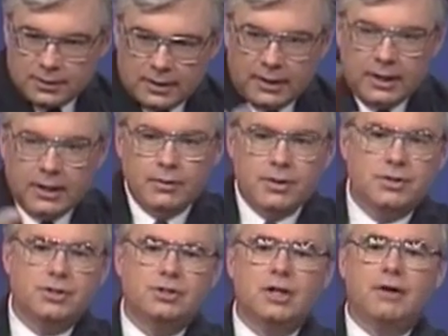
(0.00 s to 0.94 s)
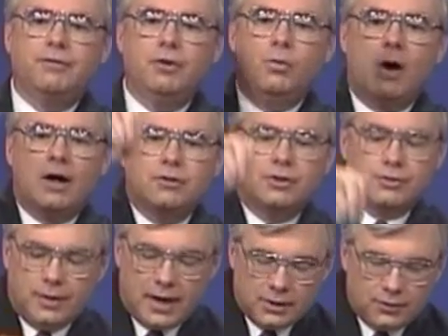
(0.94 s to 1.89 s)
and here is the stuff you want to
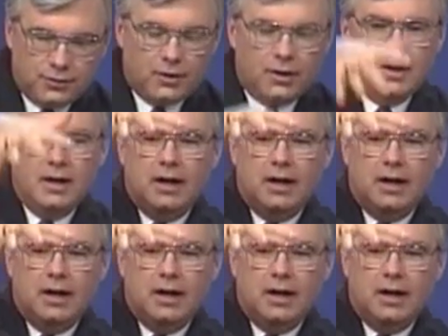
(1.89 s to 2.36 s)
transfer.